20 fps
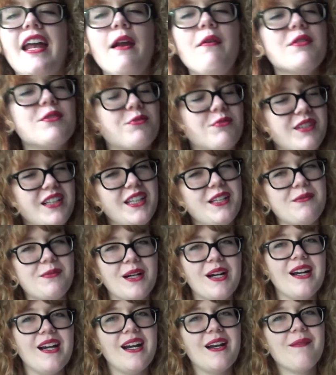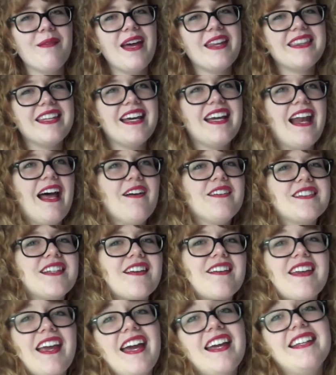I was really worrying about that. I was
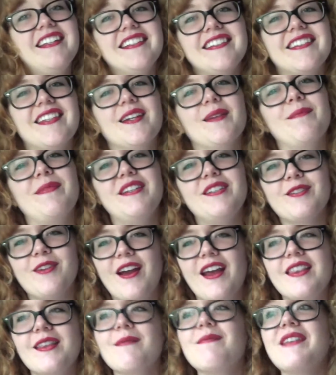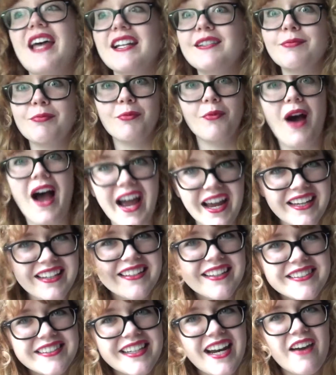like, okay, he's gonna betray them, that's why he
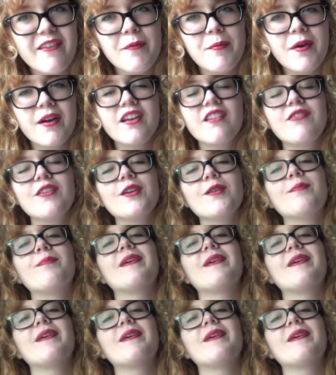doesn't have a point of view.